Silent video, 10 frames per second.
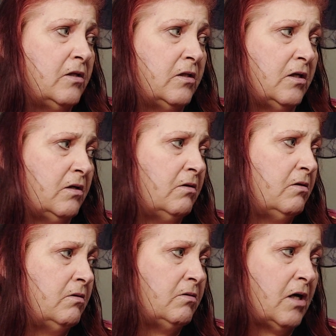the
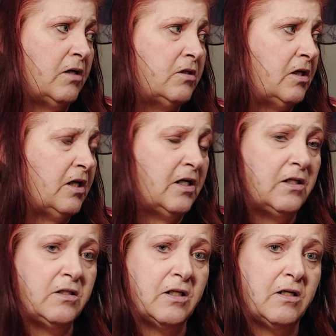ducks and
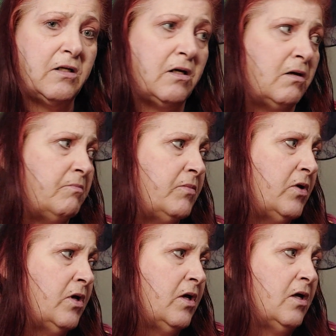geese and um,
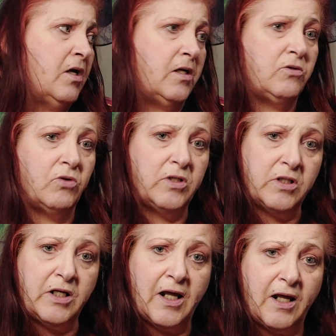enjoyed
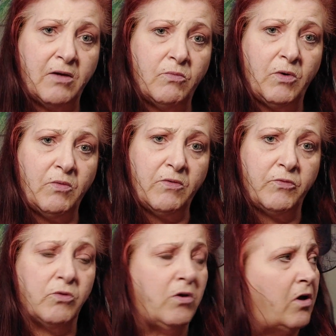the day. We went
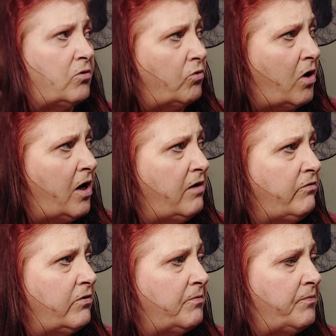for a long
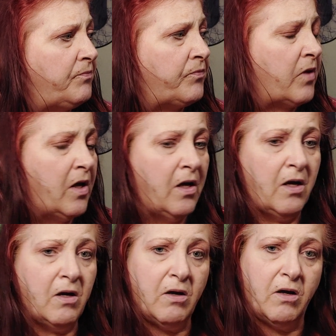drive.
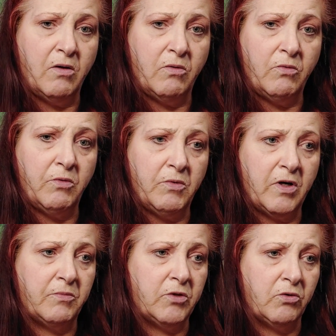Uh, we went
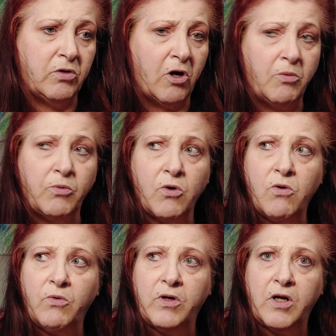up to
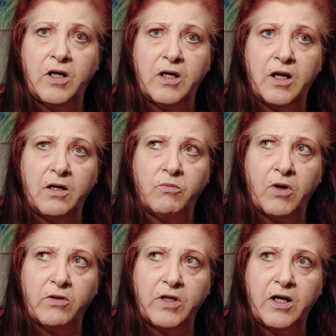Tarboro and, and, and
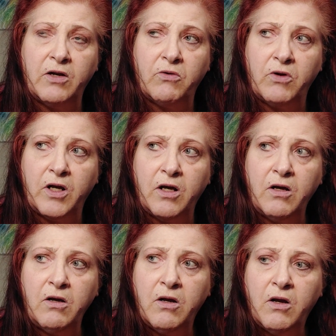around that area.